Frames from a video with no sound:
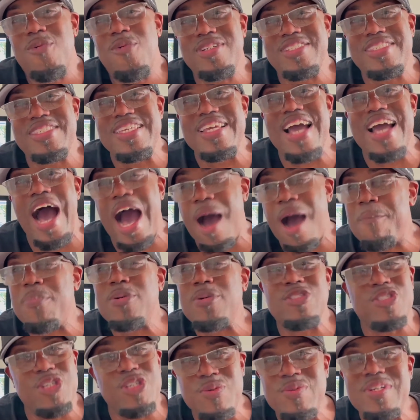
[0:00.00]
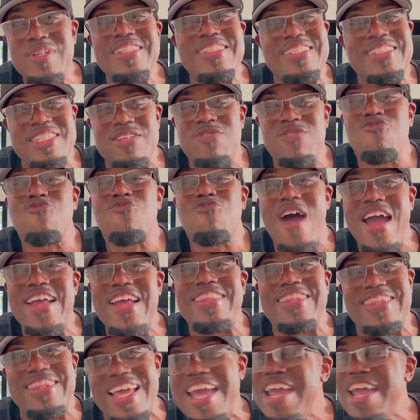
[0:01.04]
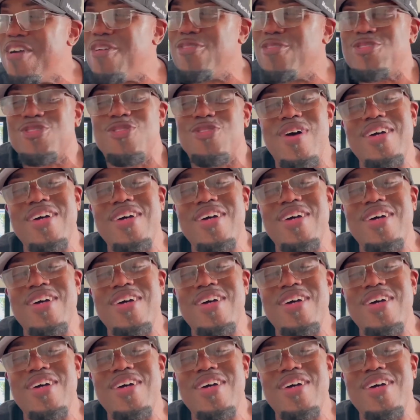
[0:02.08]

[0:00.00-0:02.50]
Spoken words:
was the opportunity right there. So